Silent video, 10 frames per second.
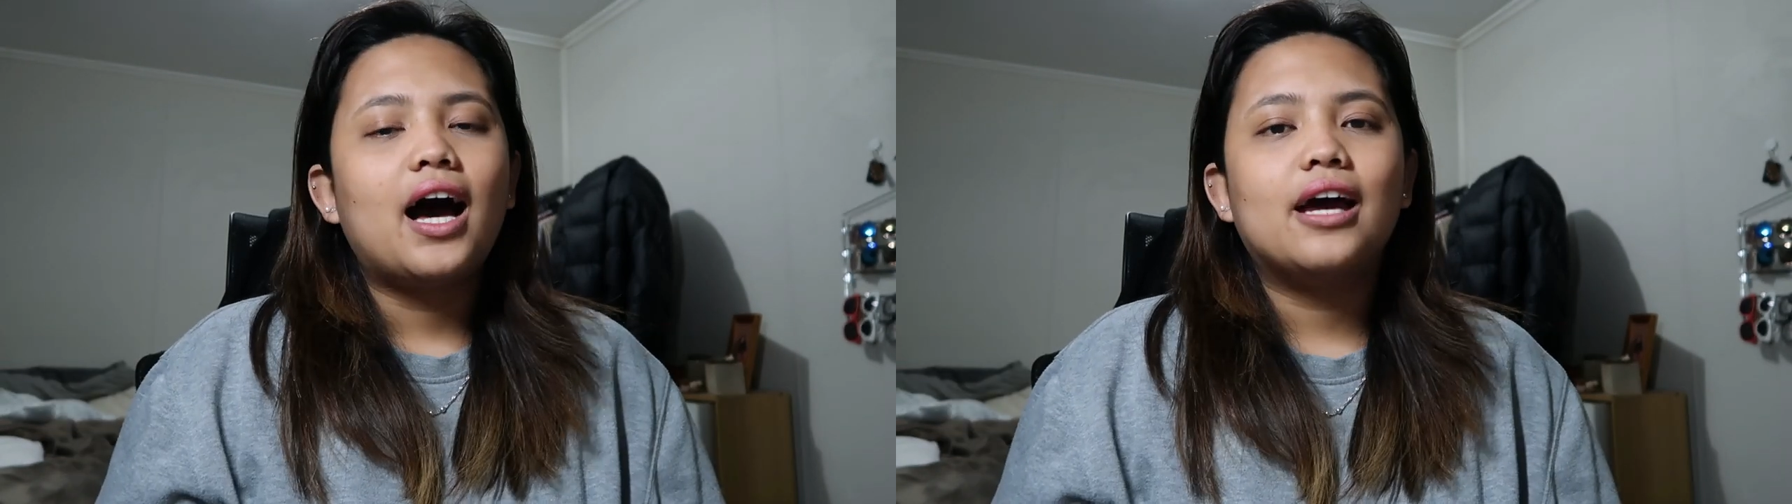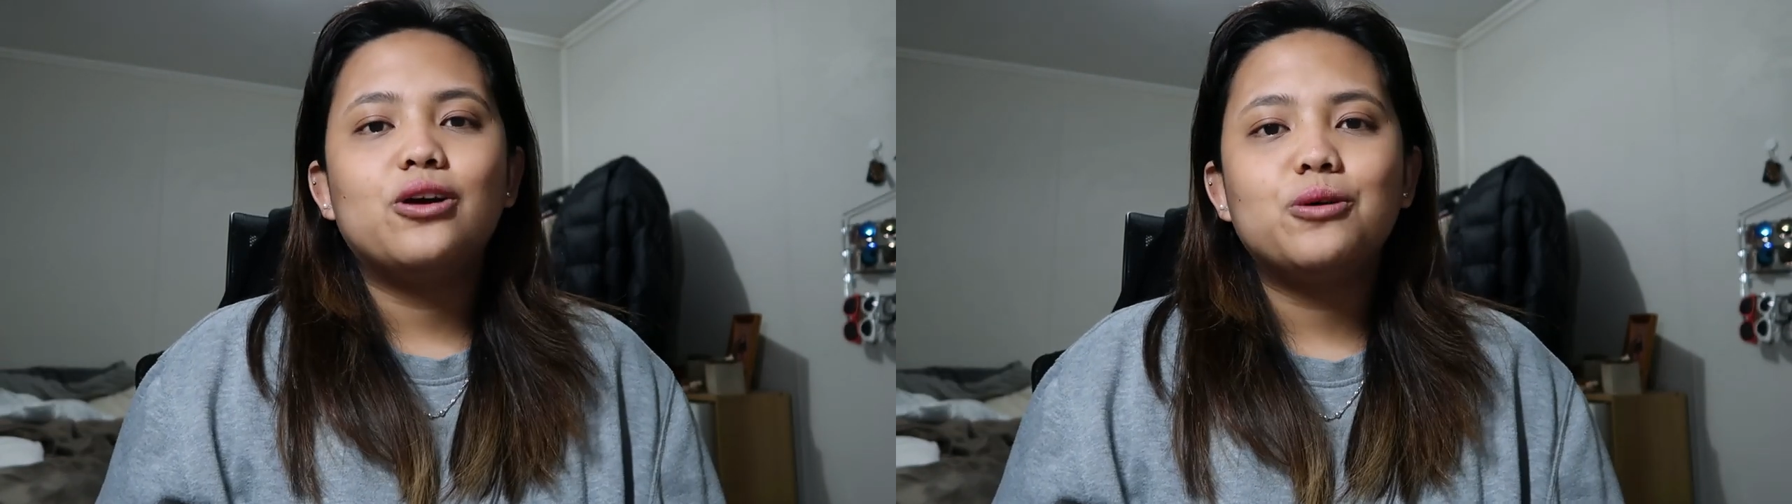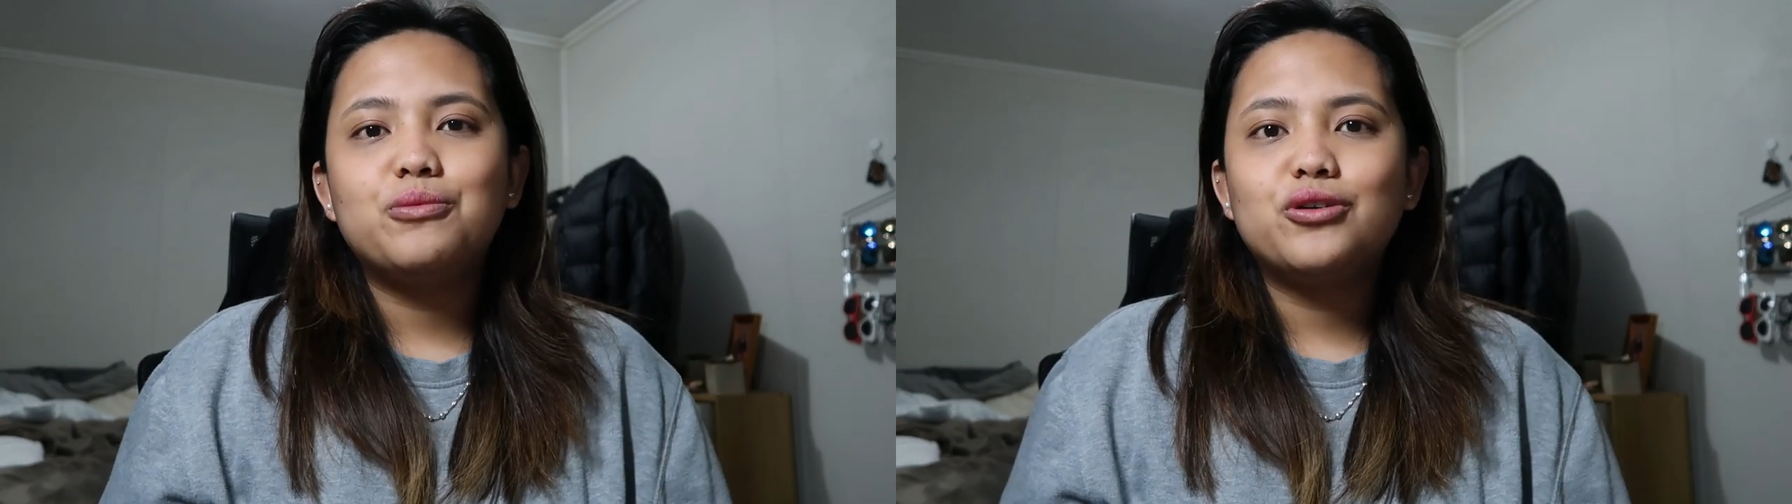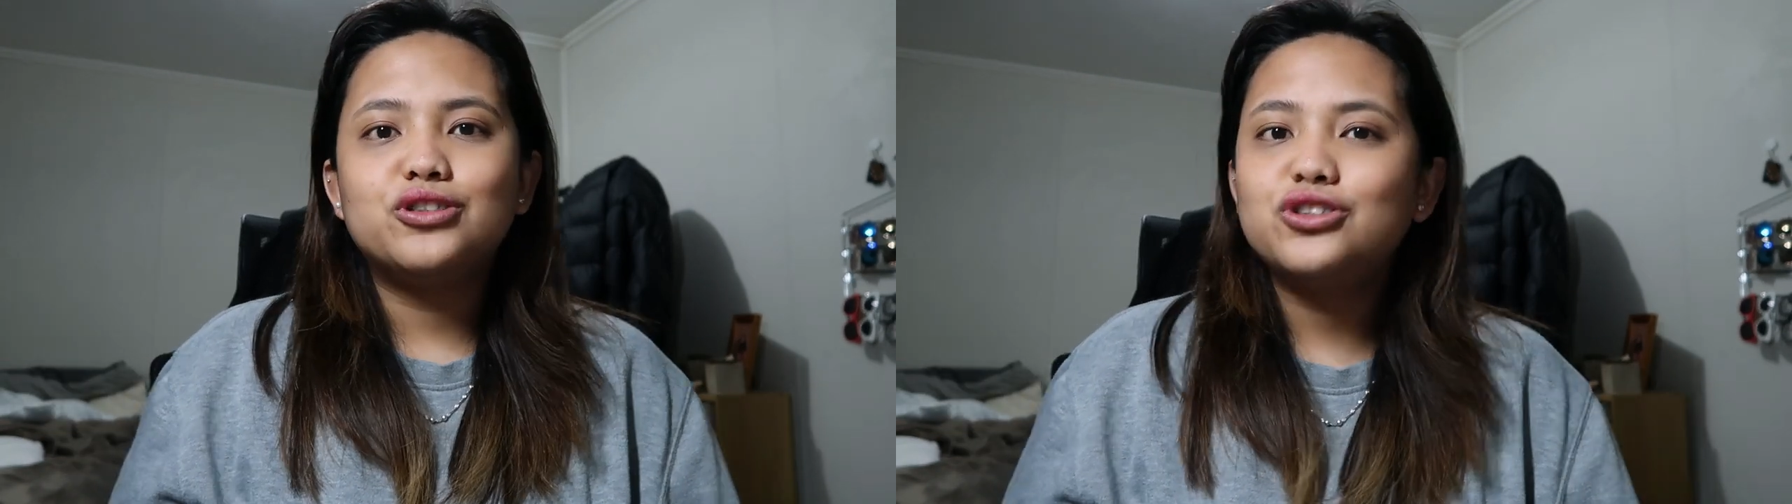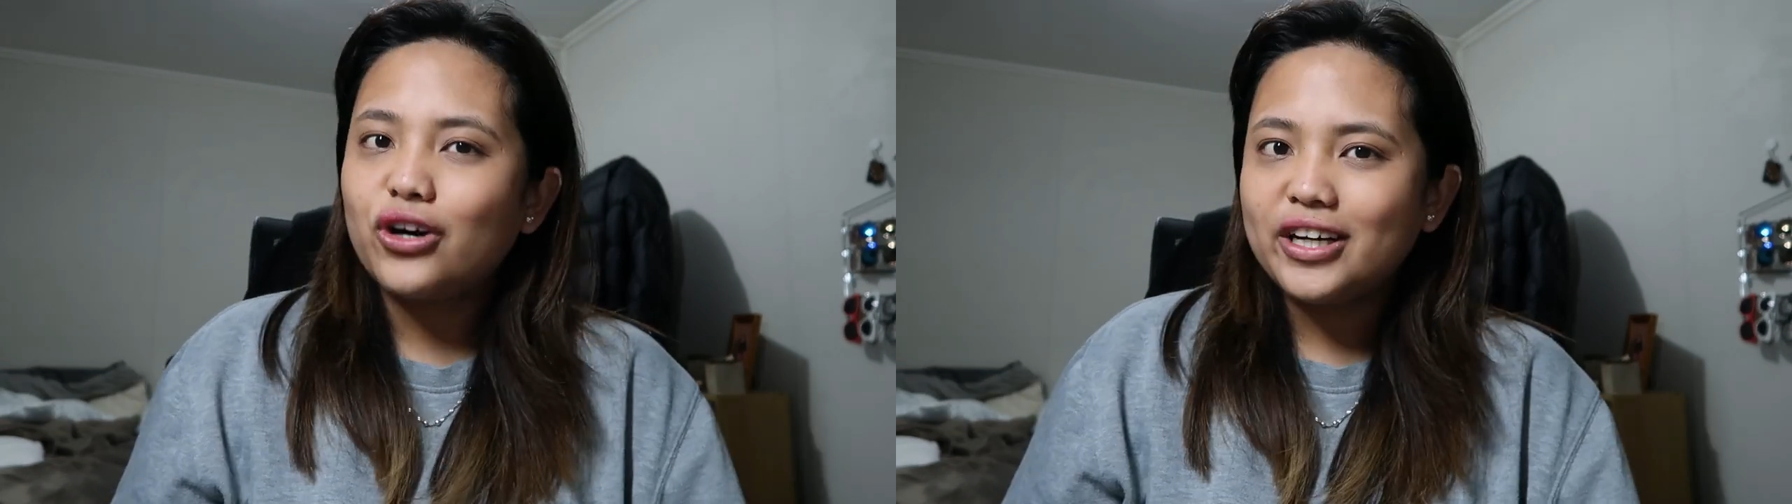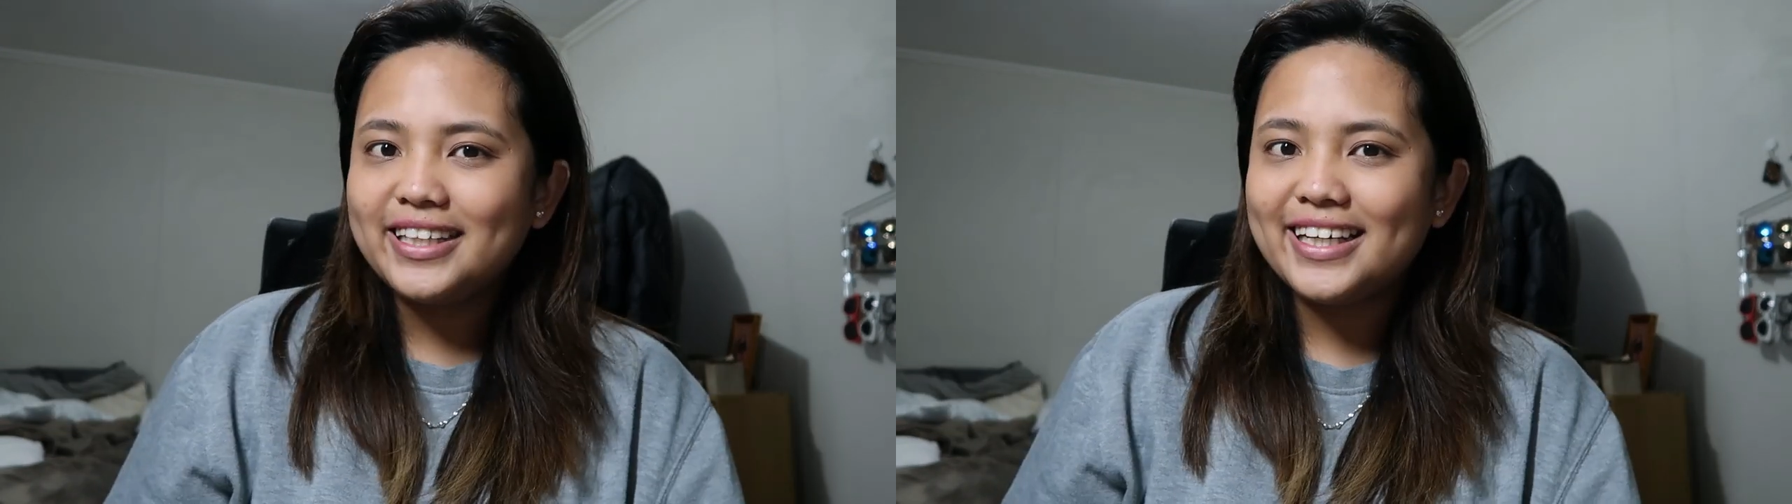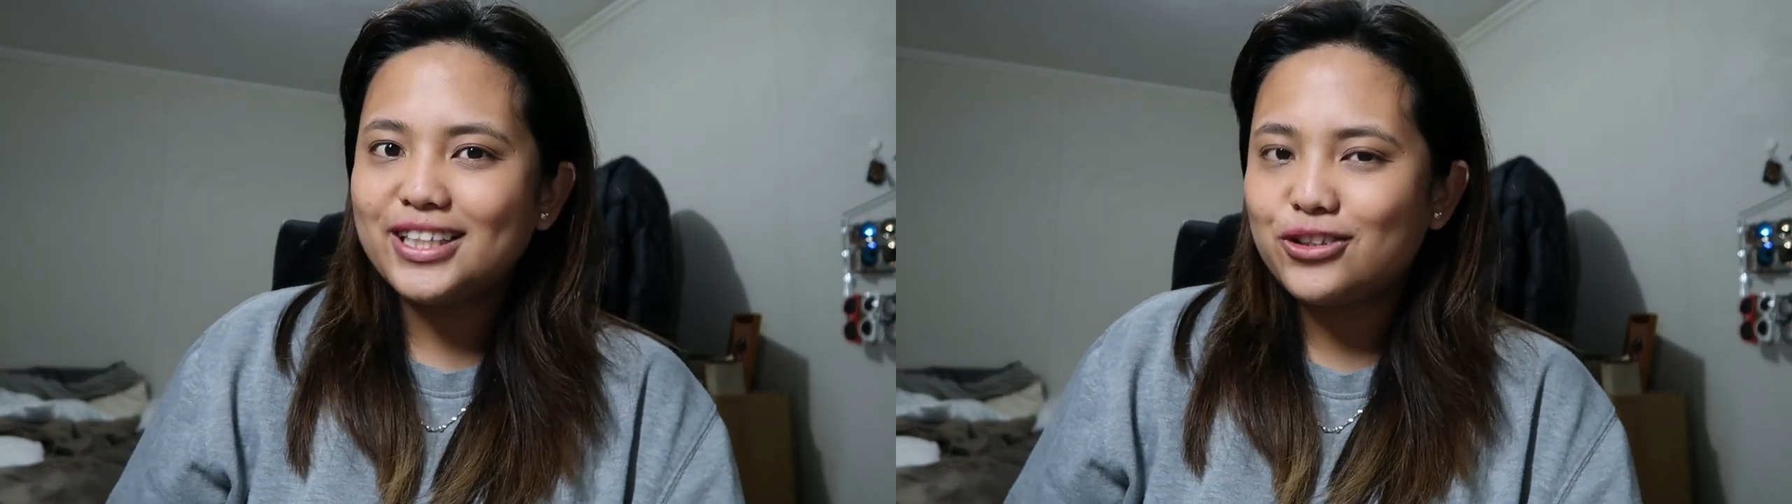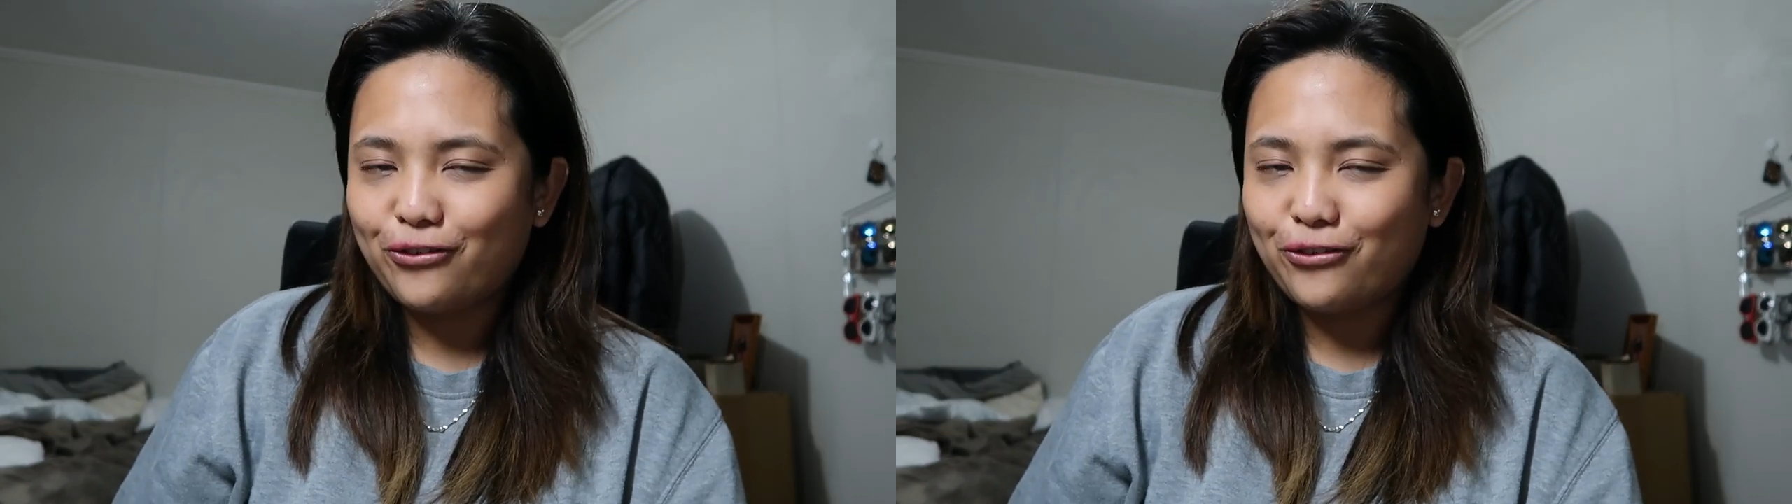I hope you enjoyed it.